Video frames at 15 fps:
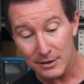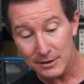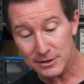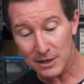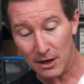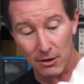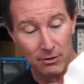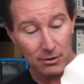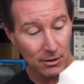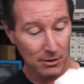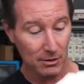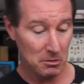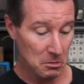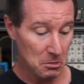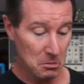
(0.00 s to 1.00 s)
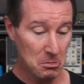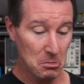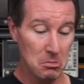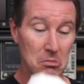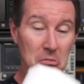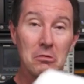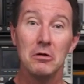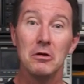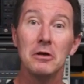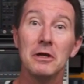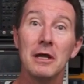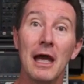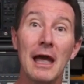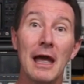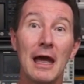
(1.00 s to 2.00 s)
So,
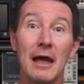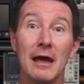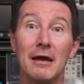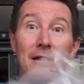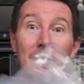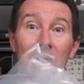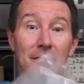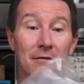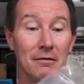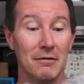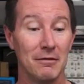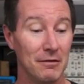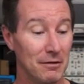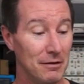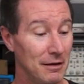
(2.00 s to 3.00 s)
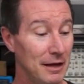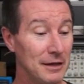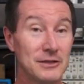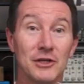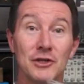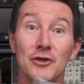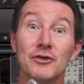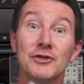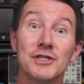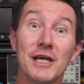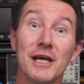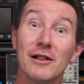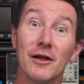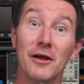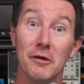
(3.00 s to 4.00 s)
yeah, it's a new
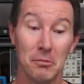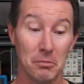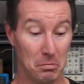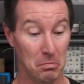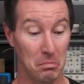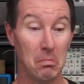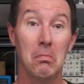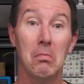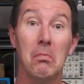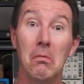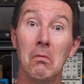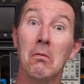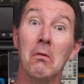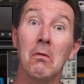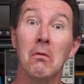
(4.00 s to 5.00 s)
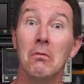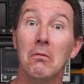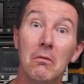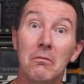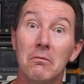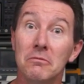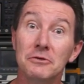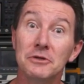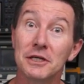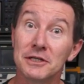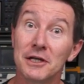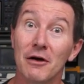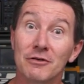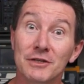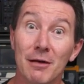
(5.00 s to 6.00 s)
Siglent. Hmm.
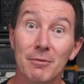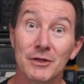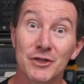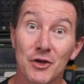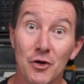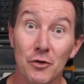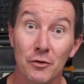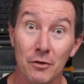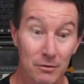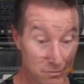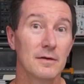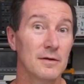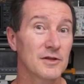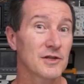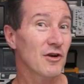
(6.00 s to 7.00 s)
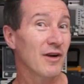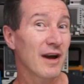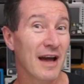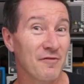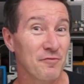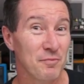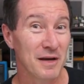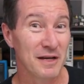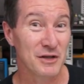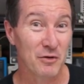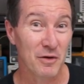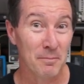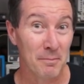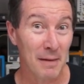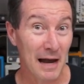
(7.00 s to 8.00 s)
Details coming soon. Sorry I haven't been
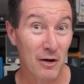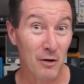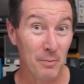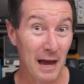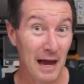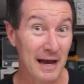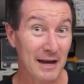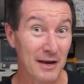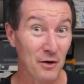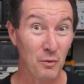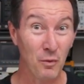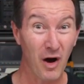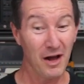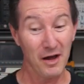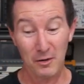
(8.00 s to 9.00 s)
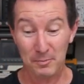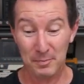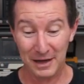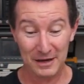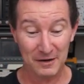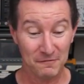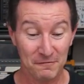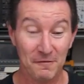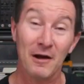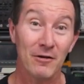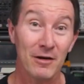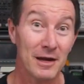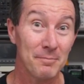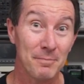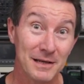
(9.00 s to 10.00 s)
doing mailbag in a while. Been
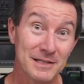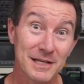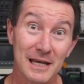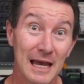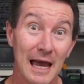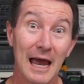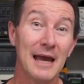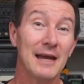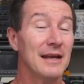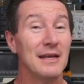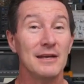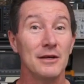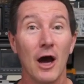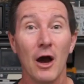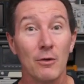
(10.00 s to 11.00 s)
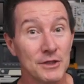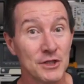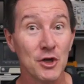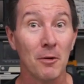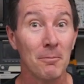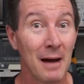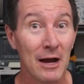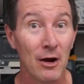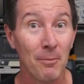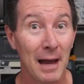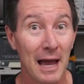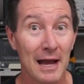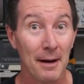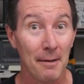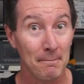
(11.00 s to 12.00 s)
very busy, and no, it's not
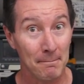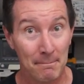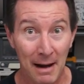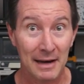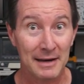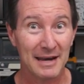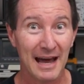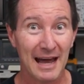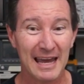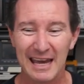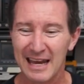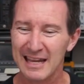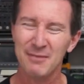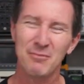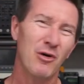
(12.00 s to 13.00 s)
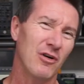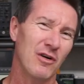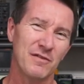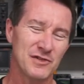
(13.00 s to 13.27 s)
Mailbag Monday anymore.